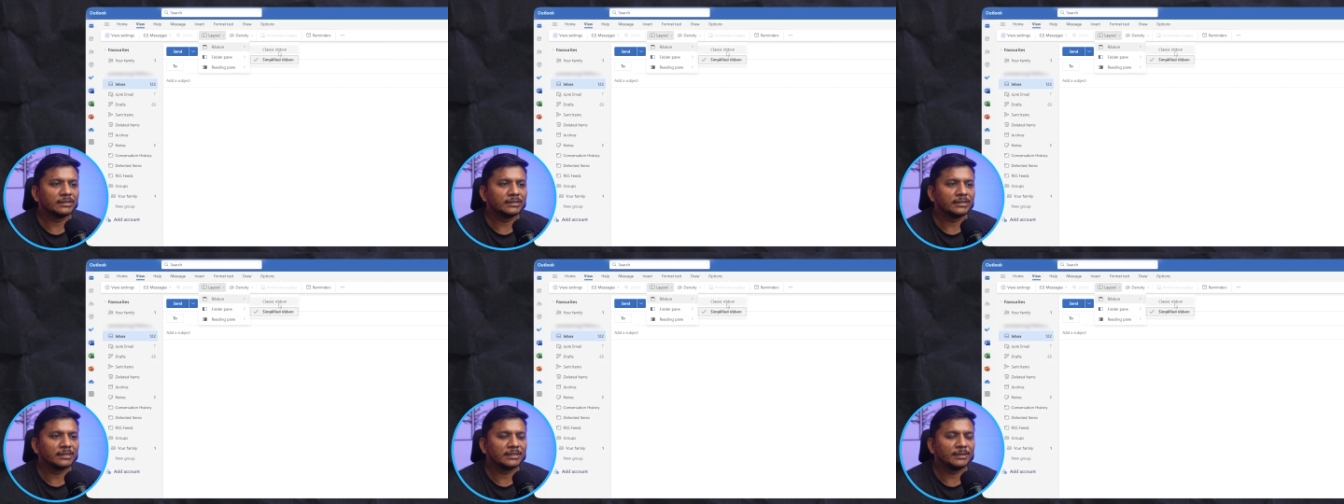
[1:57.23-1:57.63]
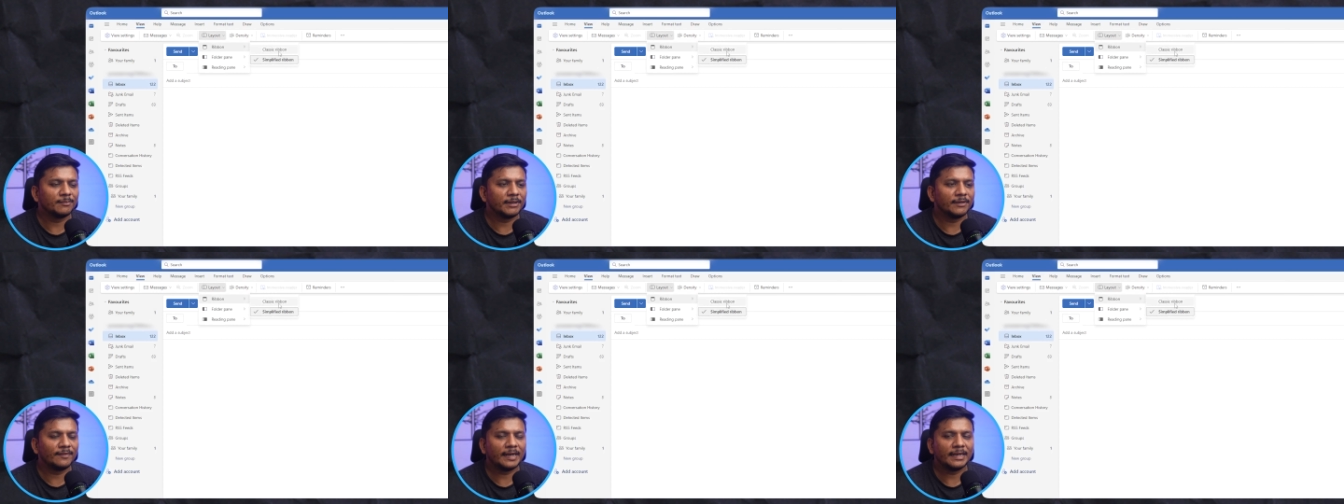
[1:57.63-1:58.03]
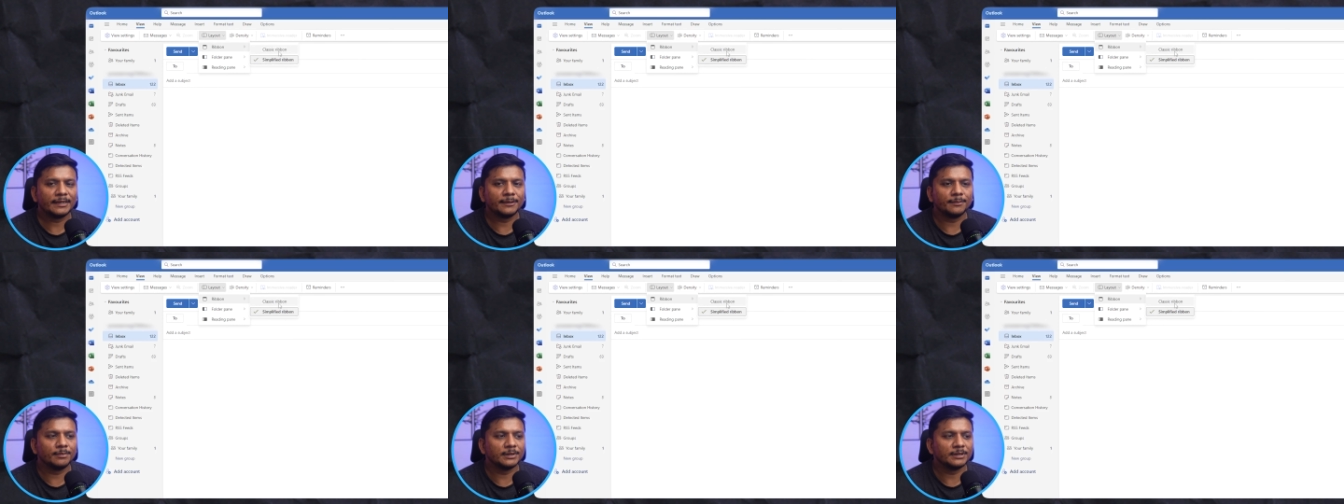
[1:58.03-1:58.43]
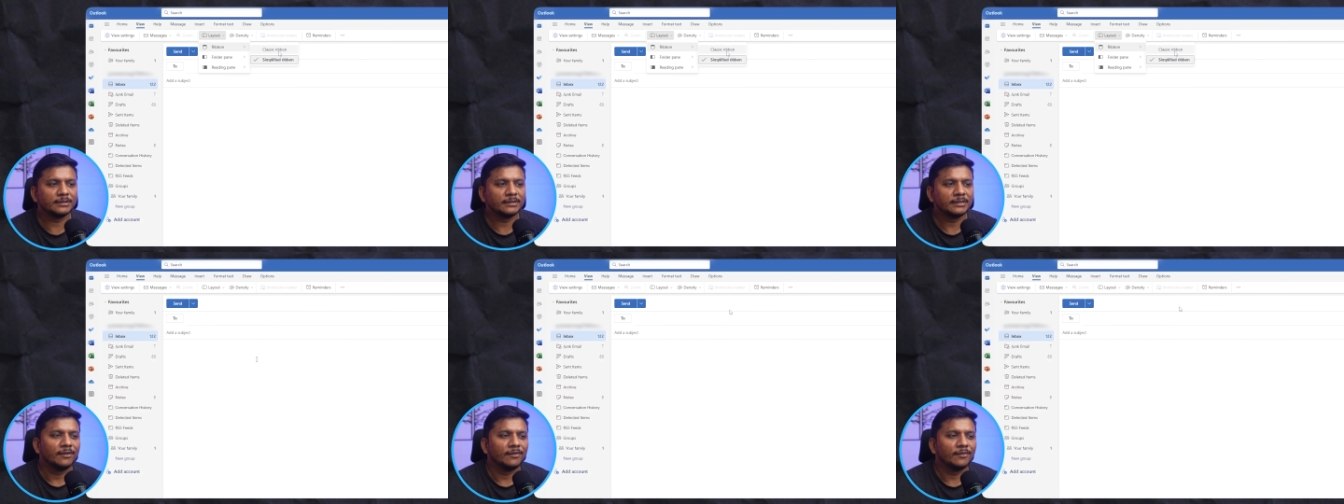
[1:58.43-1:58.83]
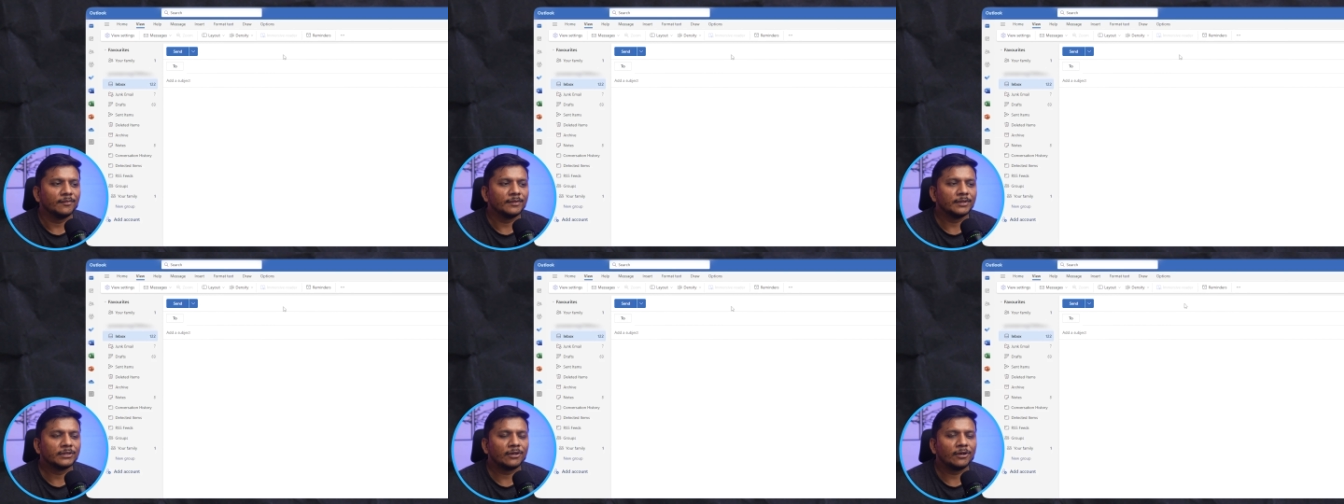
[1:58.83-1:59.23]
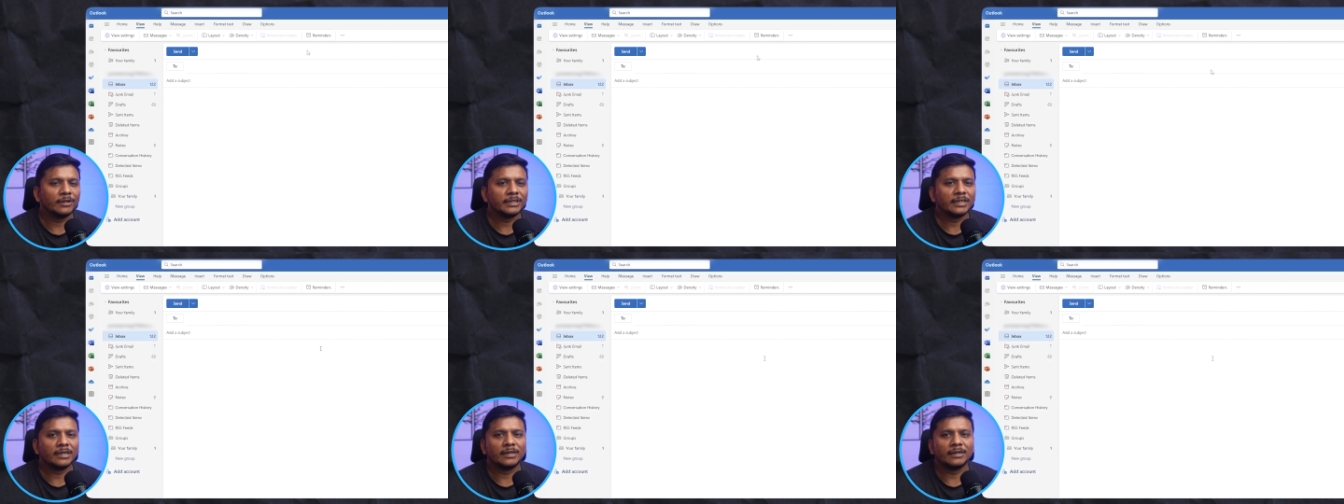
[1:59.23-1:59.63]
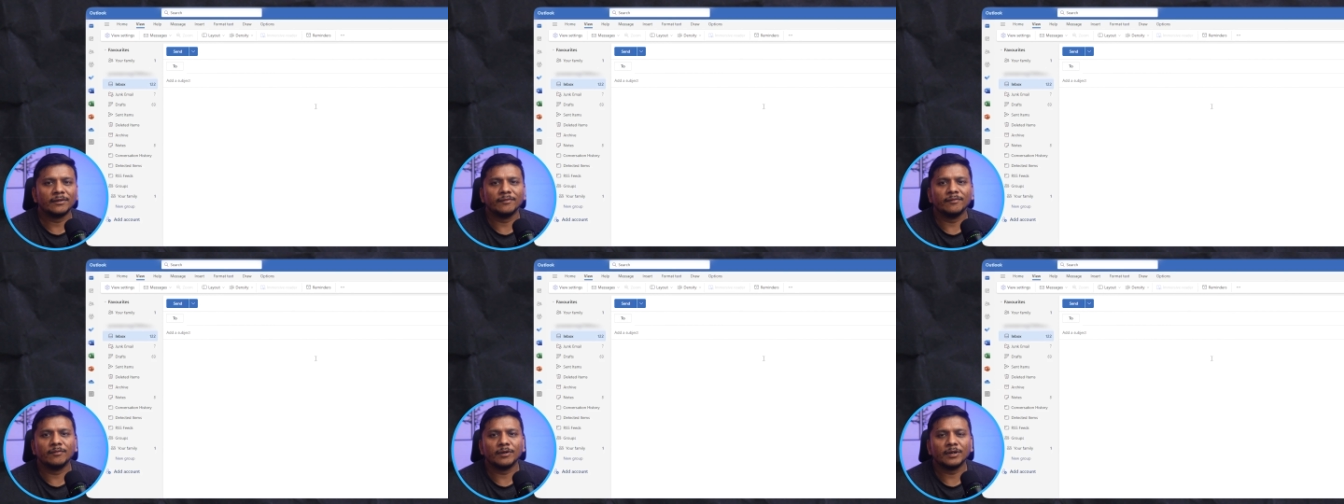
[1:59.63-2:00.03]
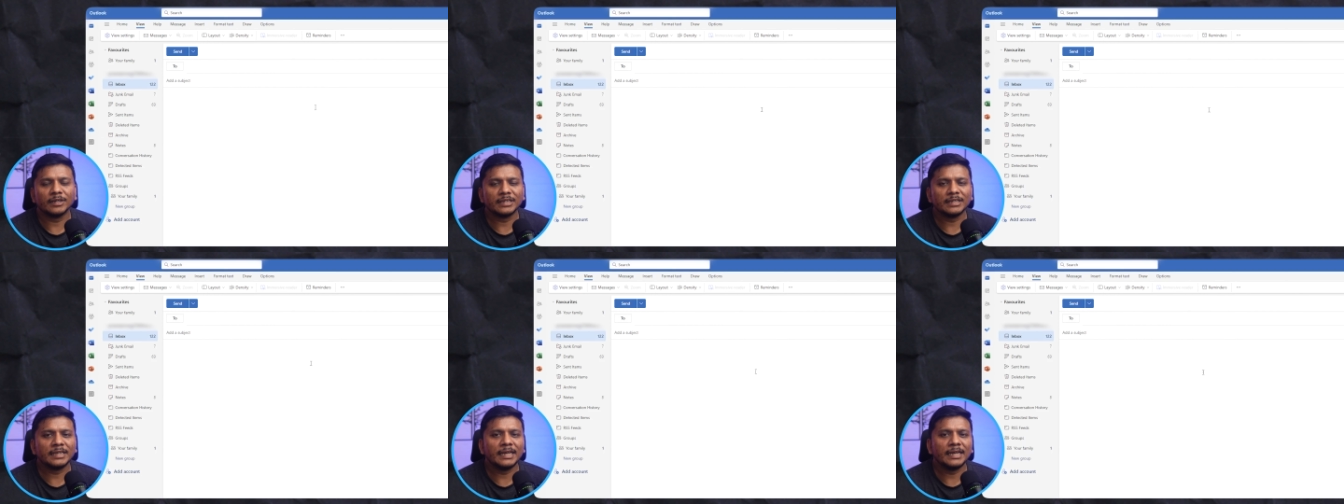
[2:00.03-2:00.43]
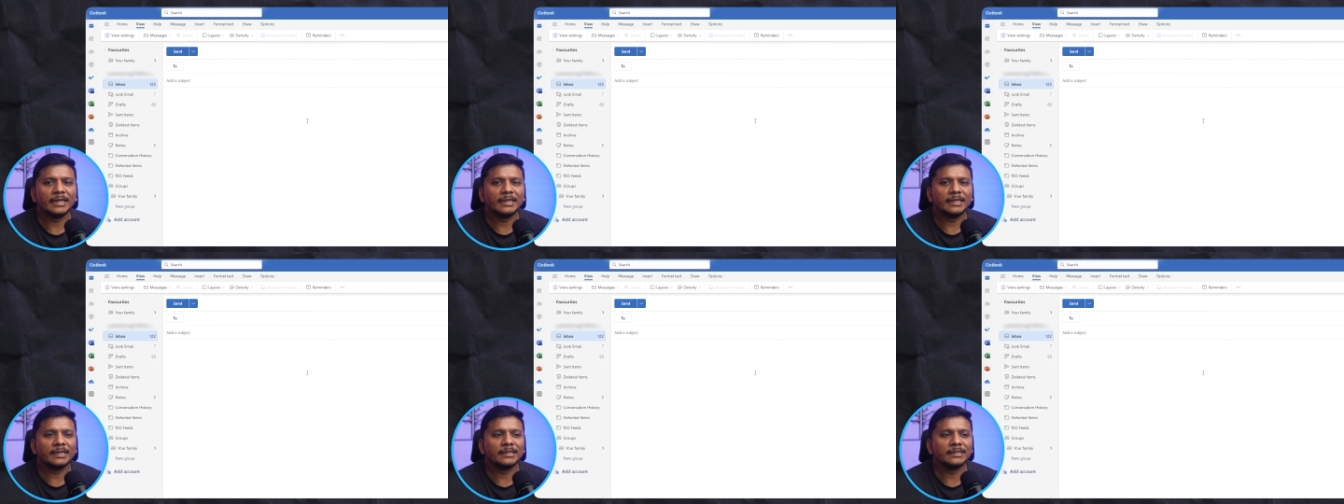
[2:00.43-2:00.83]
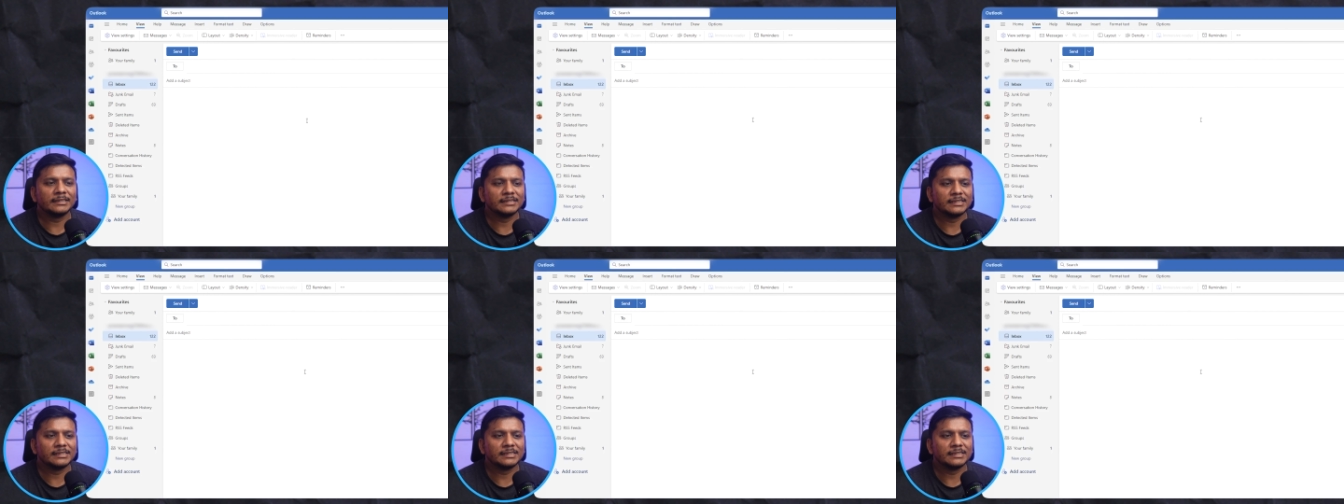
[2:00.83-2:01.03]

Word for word: the simplified ribbon, we saw the working area